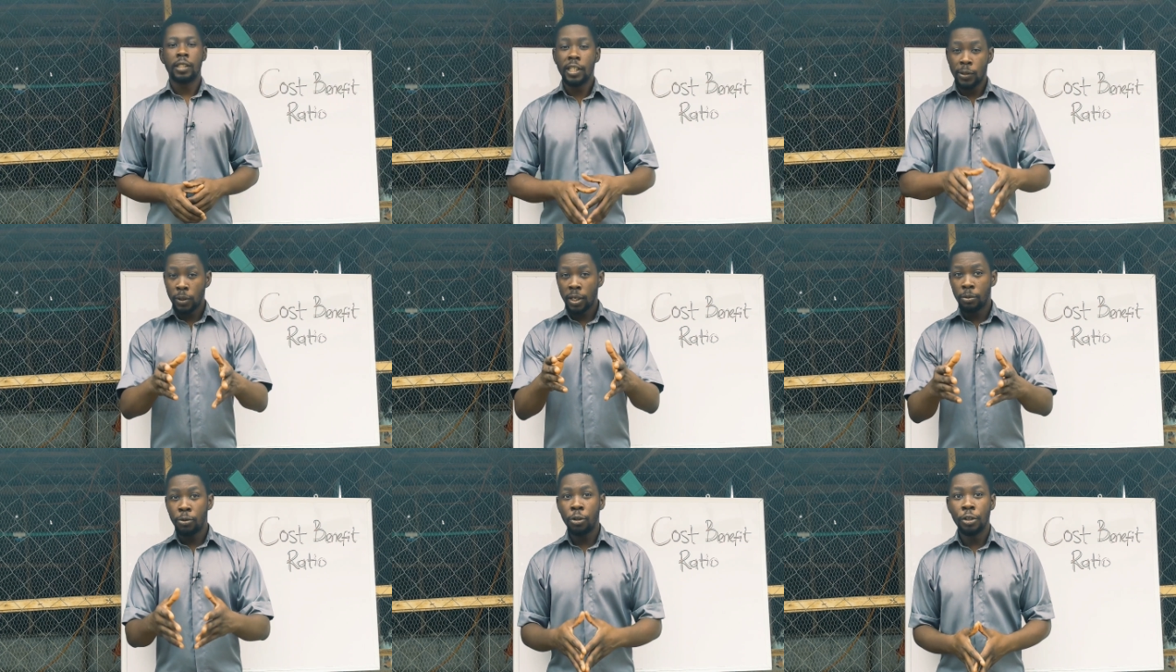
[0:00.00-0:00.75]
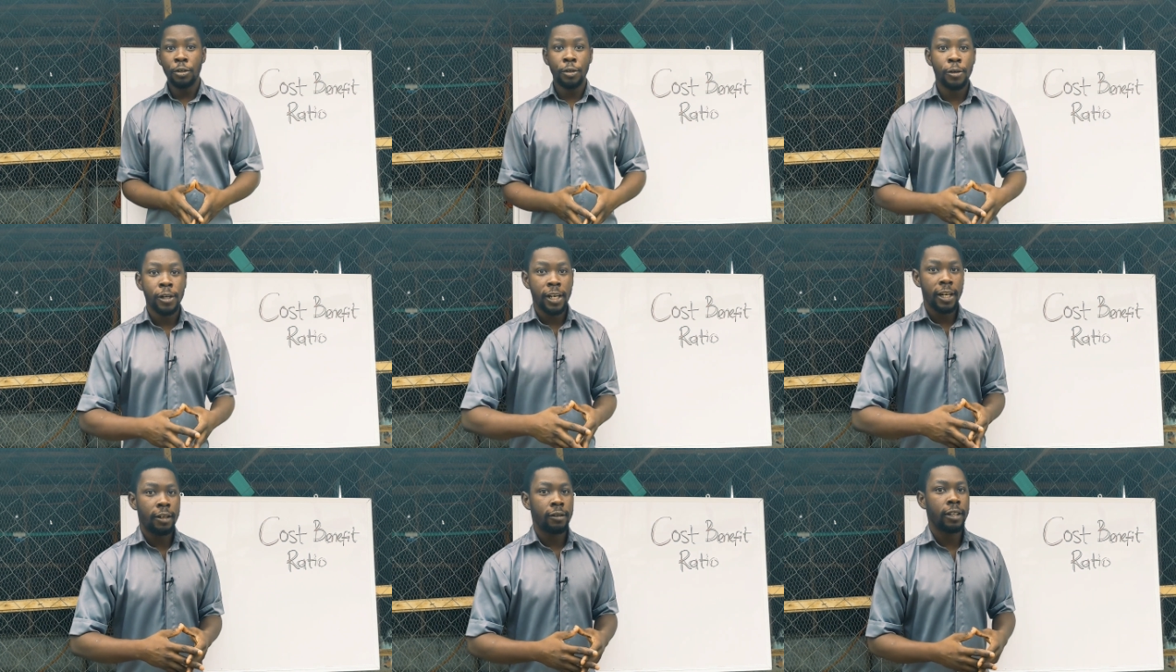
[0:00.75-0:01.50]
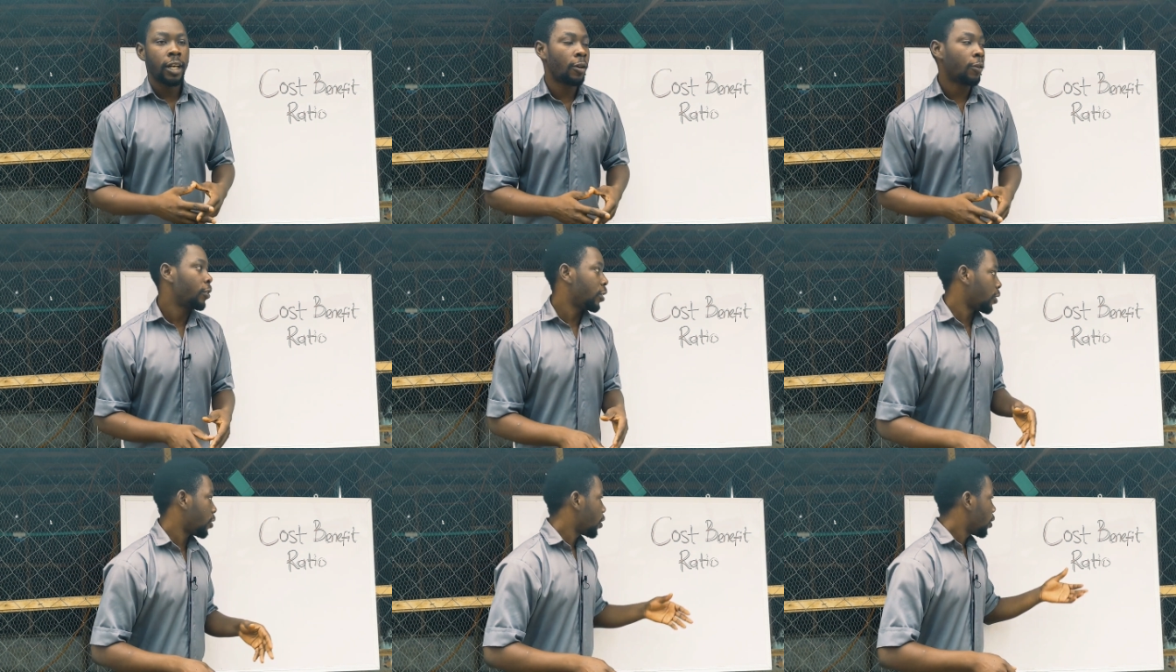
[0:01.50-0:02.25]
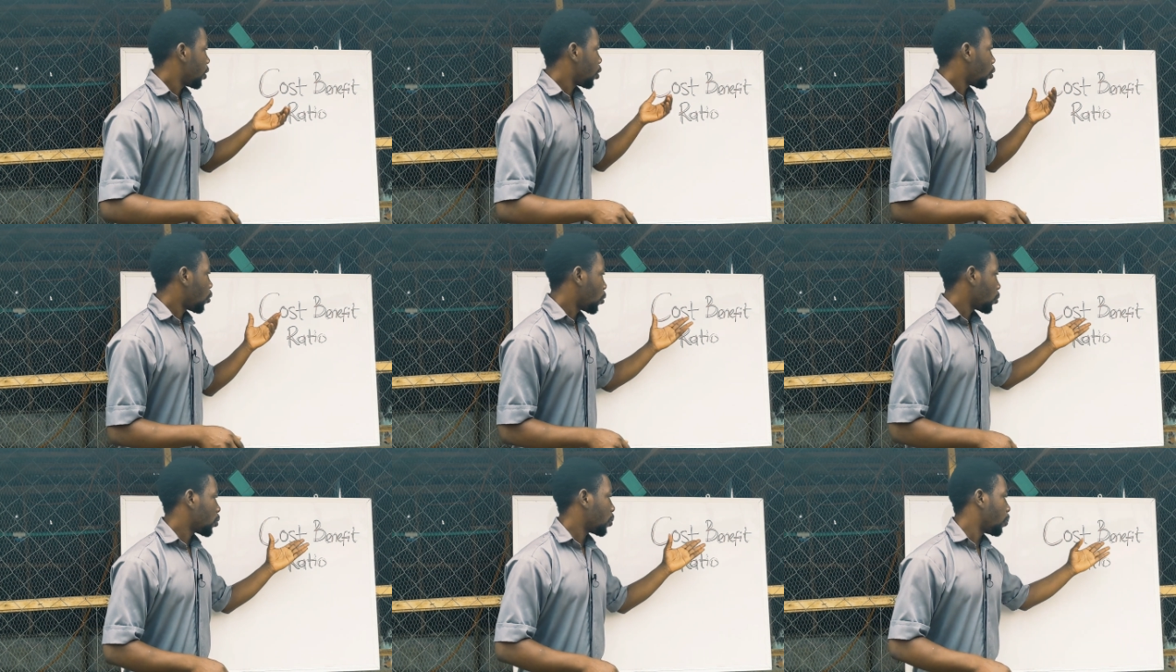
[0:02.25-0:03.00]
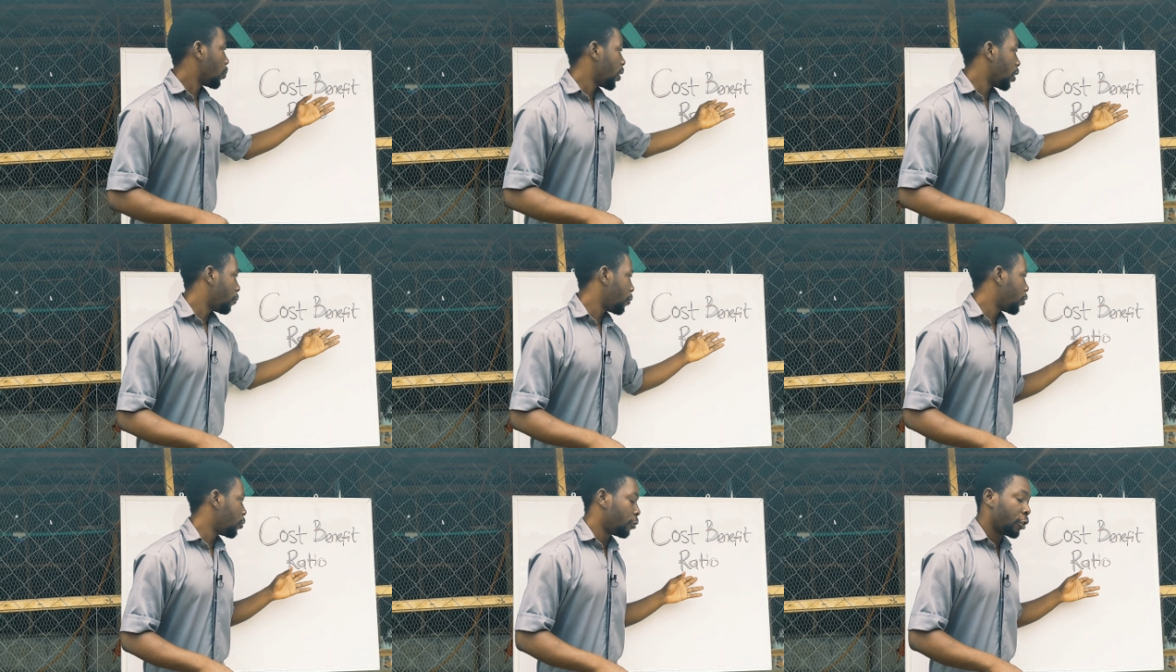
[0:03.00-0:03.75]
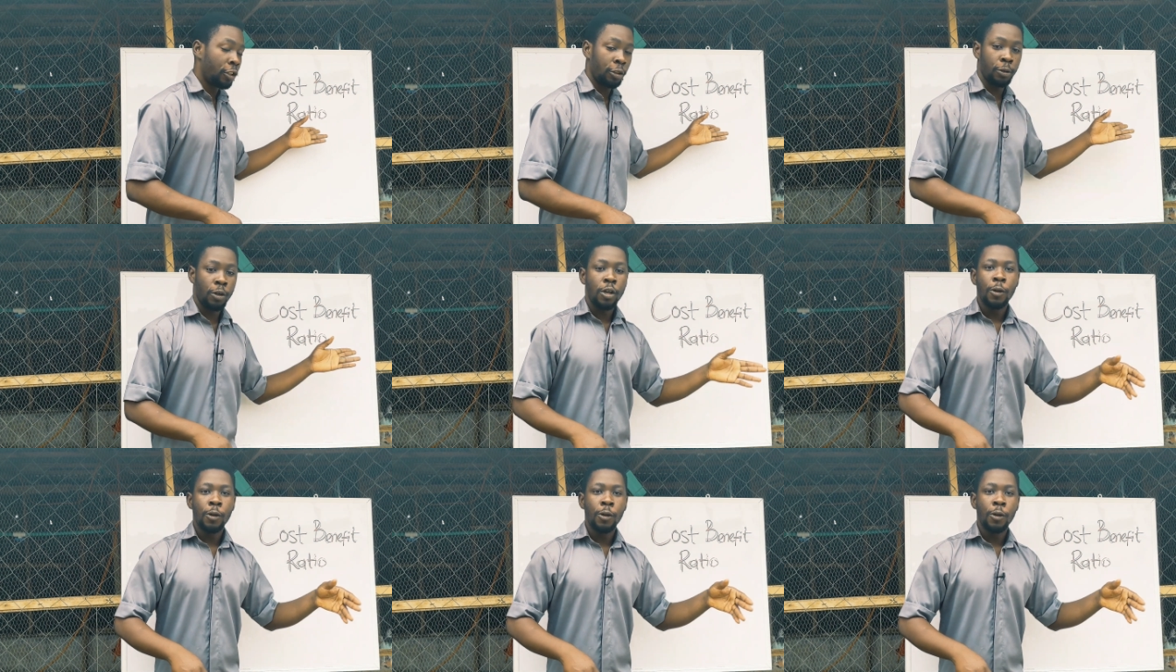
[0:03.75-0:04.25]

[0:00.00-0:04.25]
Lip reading: Yes, what I'm showing you here now is the cost-benefit ratio.